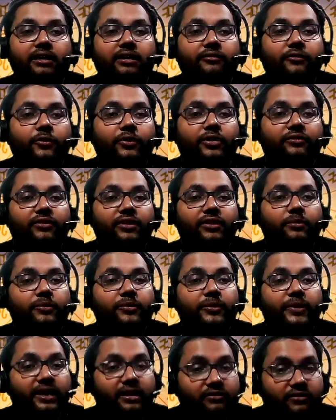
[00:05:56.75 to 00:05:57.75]
If you develop
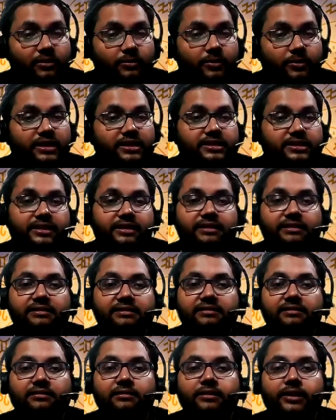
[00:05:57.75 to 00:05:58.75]
creative
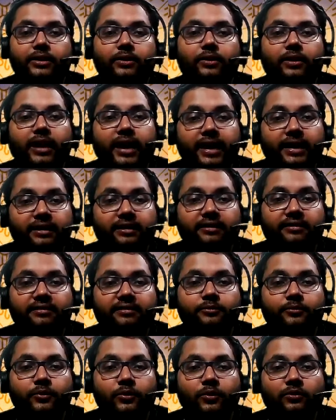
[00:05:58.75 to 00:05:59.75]
abilities, you know, kindness
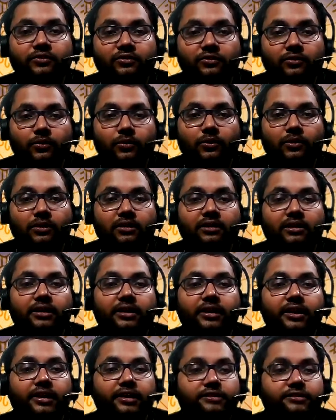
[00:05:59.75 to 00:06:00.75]
and broad soul,
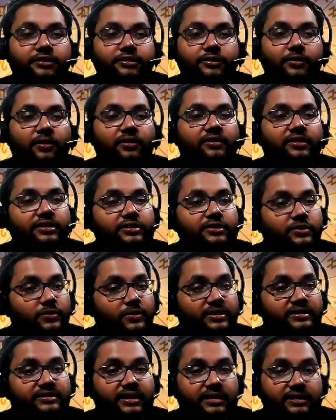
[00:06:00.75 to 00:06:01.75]
generosity
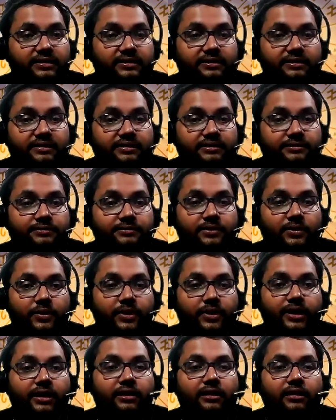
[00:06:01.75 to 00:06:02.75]
towards others.
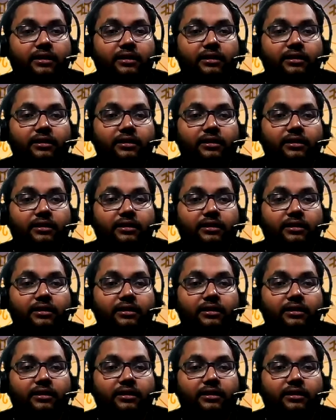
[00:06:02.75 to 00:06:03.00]
Okay.